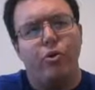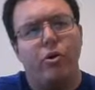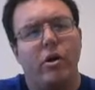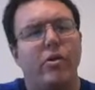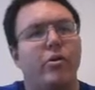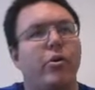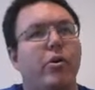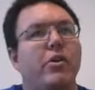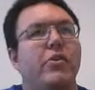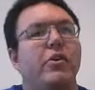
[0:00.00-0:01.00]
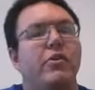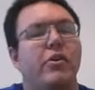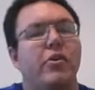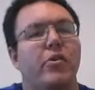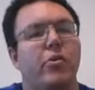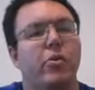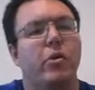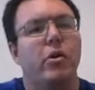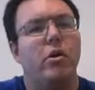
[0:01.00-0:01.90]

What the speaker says: July 3rd, 1863,